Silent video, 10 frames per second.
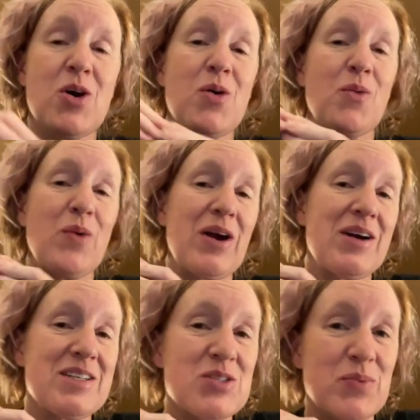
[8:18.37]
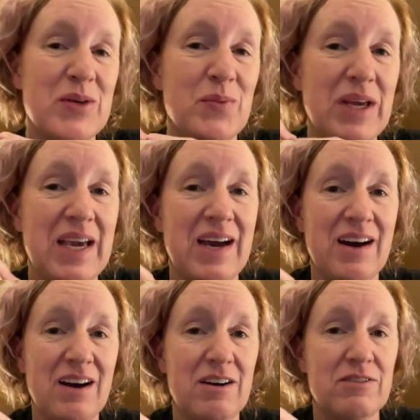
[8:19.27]
Whereas when we
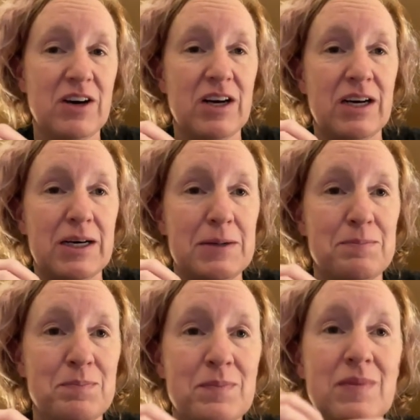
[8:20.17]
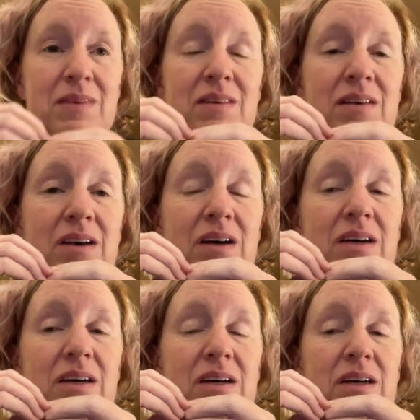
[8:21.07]
have
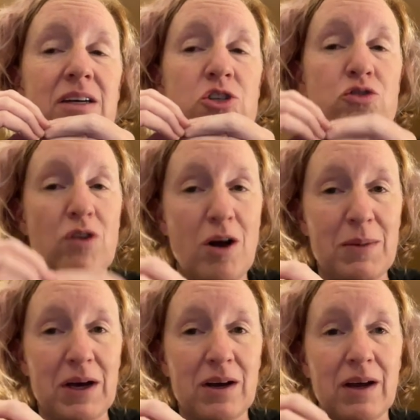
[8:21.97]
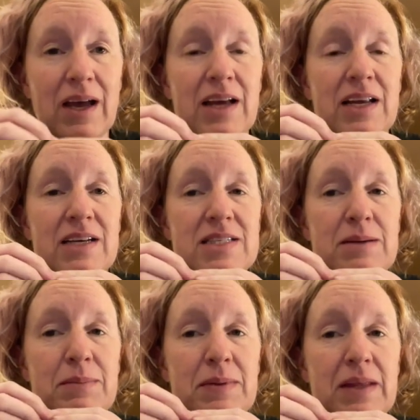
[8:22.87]
a trauma and
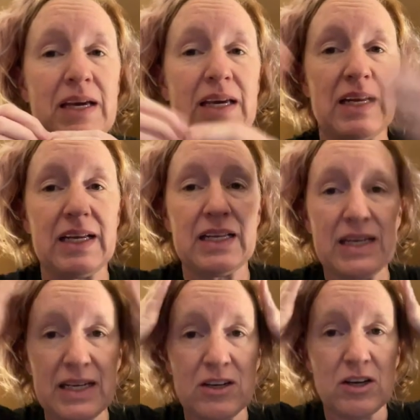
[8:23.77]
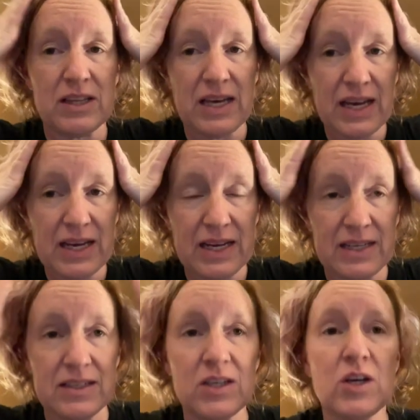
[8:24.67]
something getting hit on the
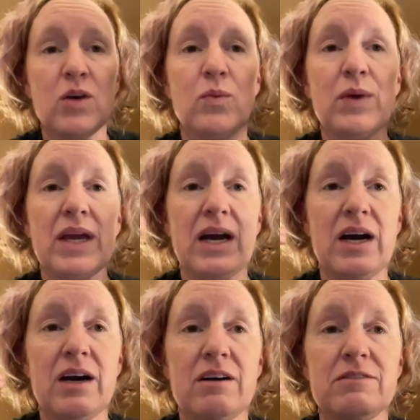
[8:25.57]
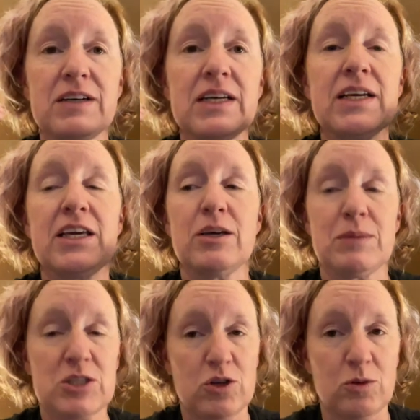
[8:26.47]
head, we have
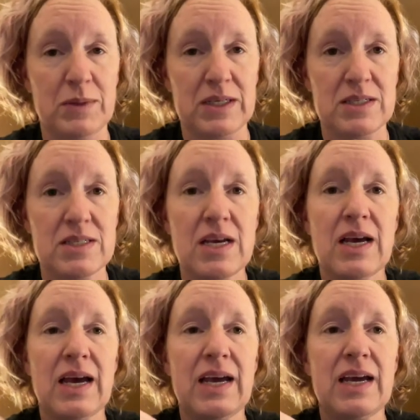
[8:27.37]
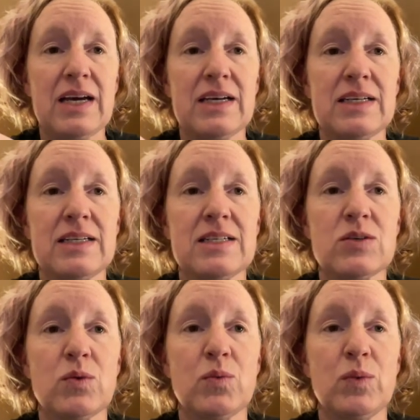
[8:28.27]
hematomas. And
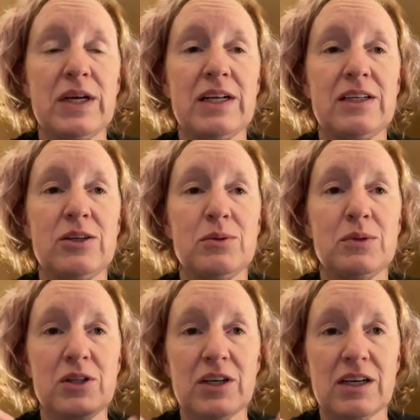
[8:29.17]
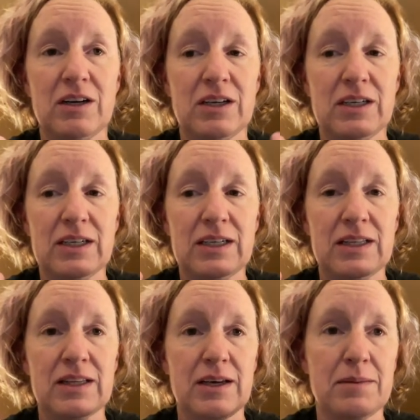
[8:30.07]
when you look on
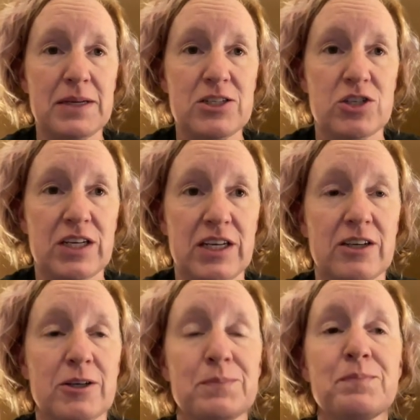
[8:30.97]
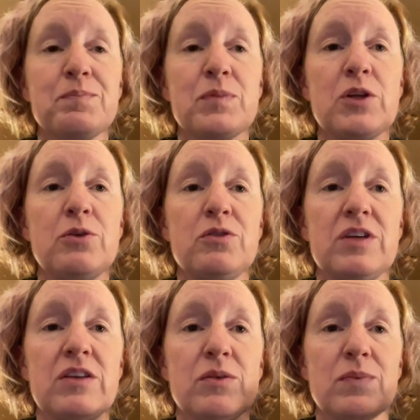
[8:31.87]
the image here, you see
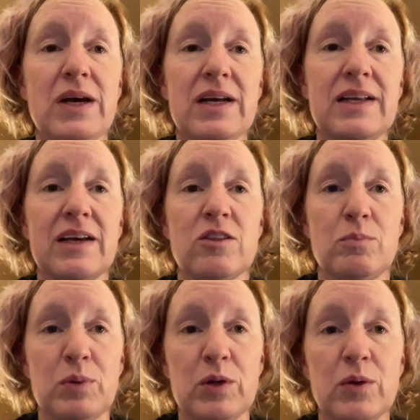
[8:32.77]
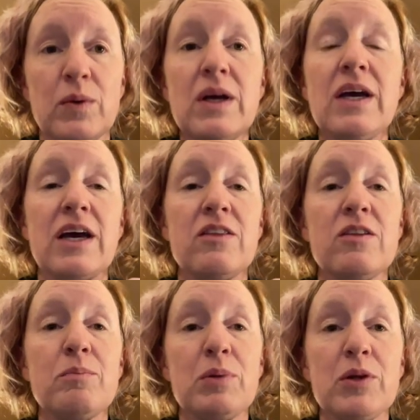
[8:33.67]
the red and the blue. And the
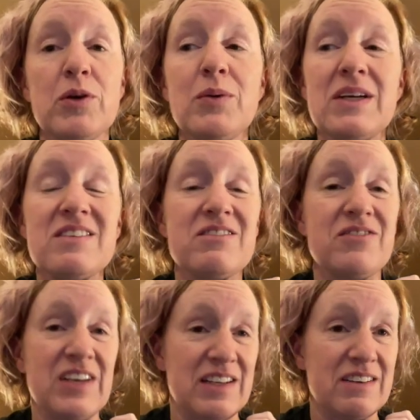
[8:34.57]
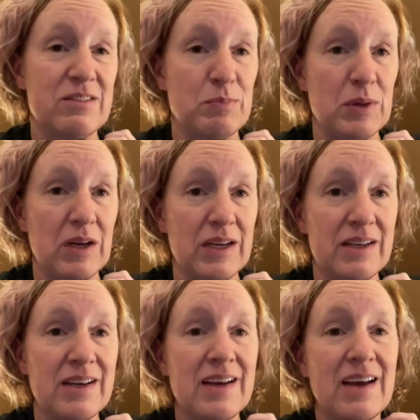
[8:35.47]
blue is venous blood,
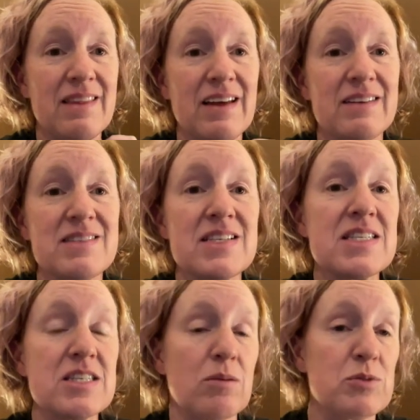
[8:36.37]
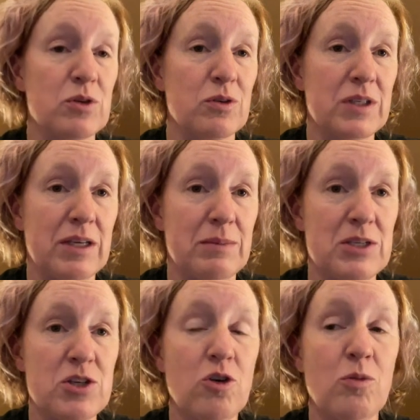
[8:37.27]
and that is a subdural
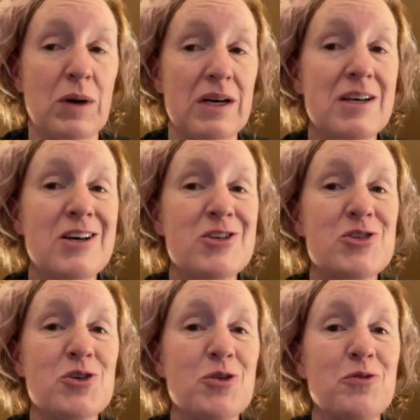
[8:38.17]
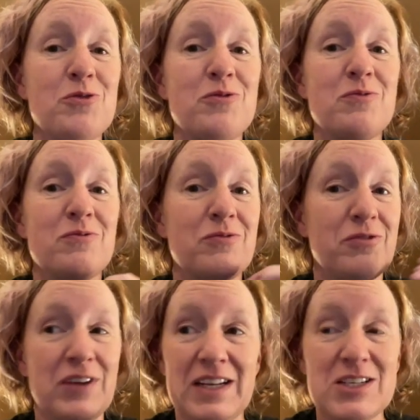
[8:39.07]
hematoma. So
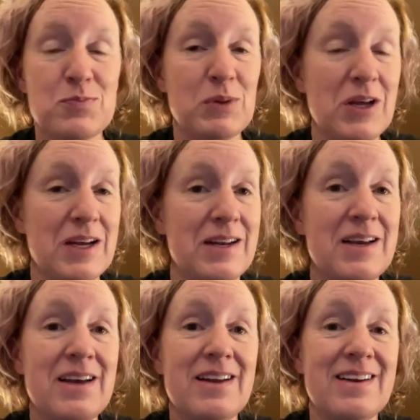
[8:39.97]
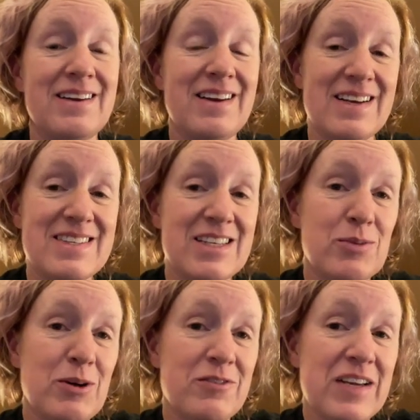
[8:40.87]
venous blood, nice thing
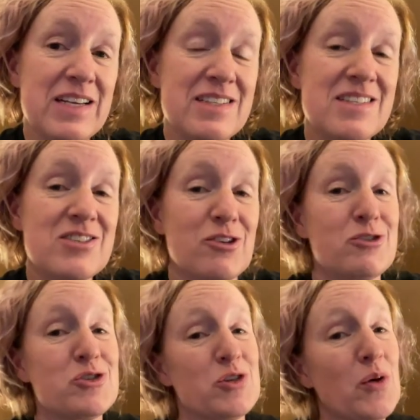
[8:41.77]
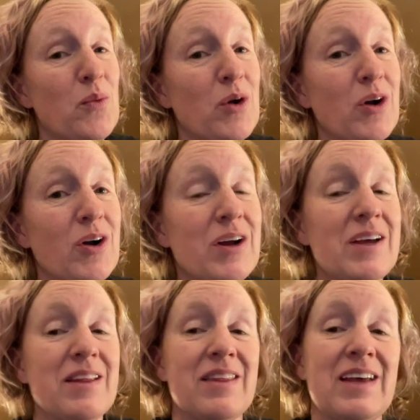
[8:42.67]
about veins is they're slower.
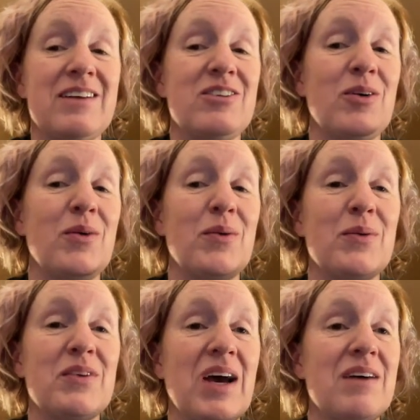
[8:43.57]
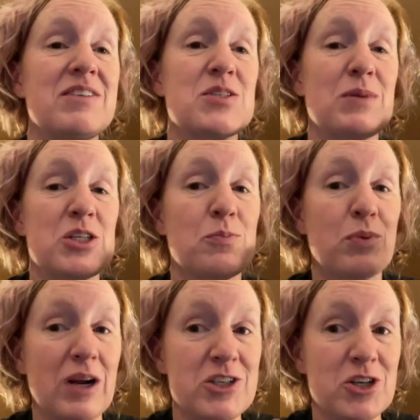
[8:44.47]
They don't have as much
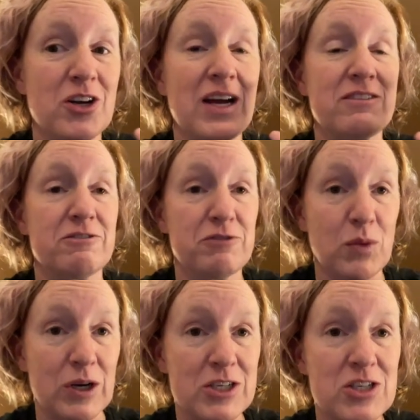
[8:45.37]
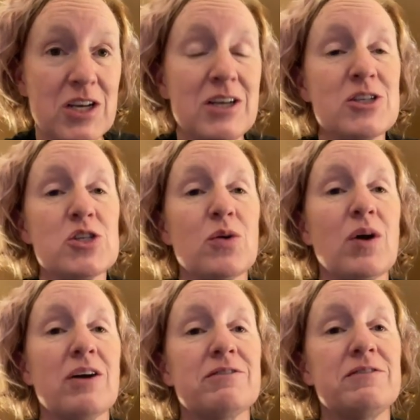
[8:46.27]
pressure and force. So
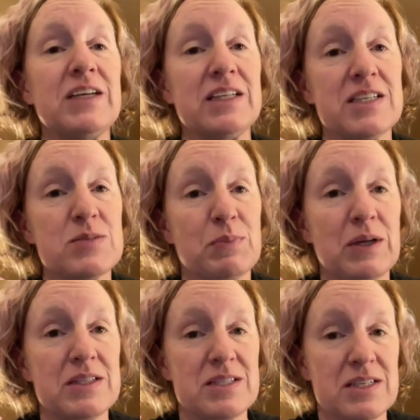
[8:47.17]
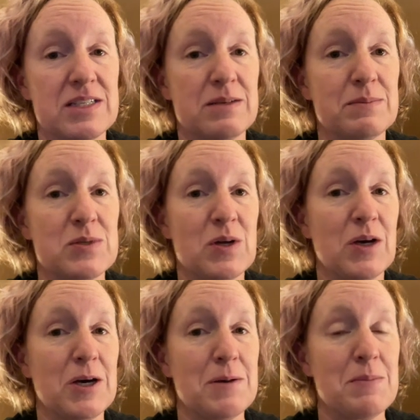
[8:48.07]
our venous blood systems
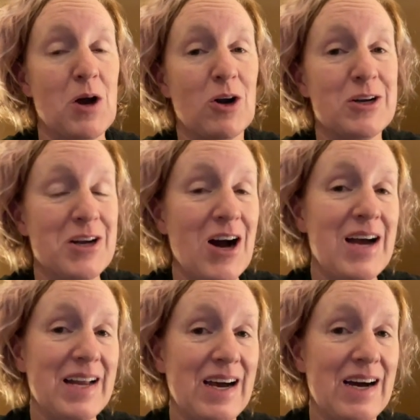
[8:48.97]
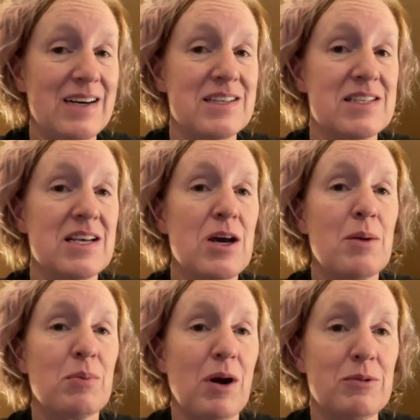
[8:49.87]
are not as
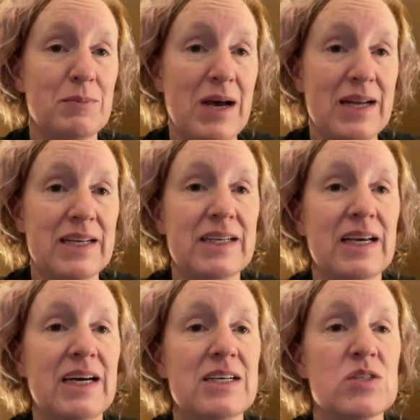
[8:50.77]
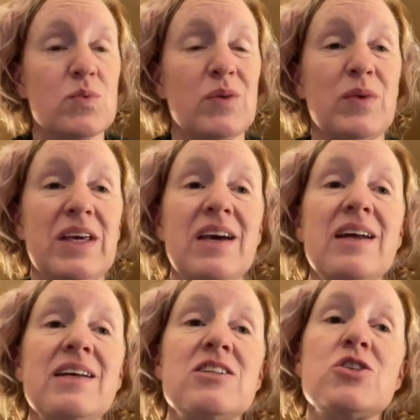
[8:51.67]
problematic as when we get
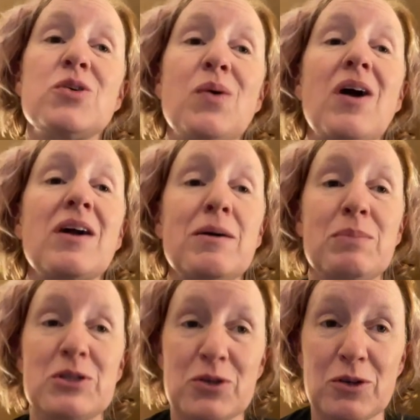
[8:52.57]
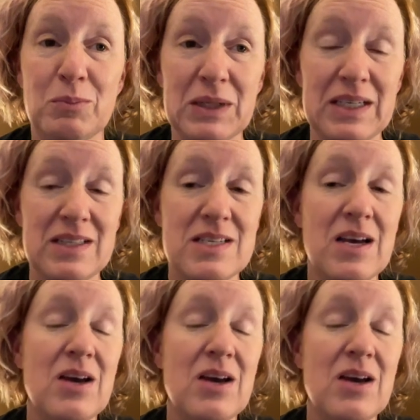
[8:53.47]
into our epidural bleeds.